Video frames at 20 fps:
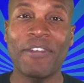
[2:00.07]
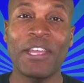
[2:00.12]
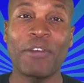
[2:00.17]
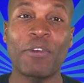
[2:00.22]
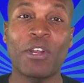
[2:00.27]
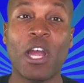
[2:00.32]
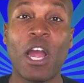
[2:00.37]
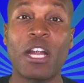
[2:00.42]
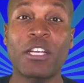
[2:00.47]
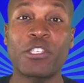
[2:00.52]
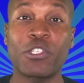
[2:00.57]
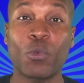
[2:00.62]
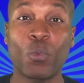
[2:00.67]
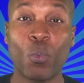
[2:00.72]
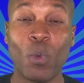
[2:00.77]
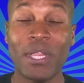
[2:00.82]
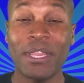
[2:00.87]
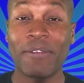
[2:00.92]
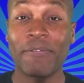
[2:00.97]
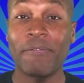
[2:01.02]
in regards to
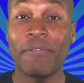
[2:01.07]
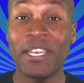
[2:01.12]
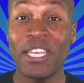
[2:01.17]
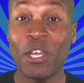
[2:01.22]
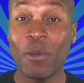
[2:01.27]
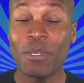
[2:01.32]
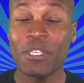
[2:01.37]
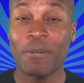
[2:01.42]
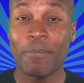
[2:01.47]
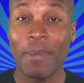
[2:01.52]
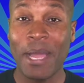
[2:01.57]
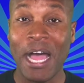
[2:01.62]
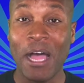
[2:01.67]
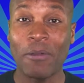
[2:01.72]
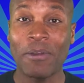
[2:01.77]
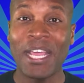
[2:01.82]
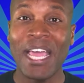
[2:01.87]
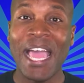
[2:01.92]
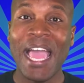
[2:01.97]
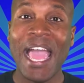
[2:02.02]
what the video is
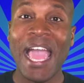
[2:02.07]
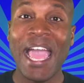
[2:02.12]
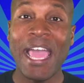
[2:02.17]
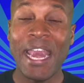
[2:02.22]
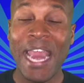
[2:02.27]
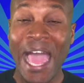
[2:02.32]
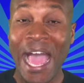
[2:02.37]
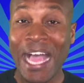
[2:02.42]
about. And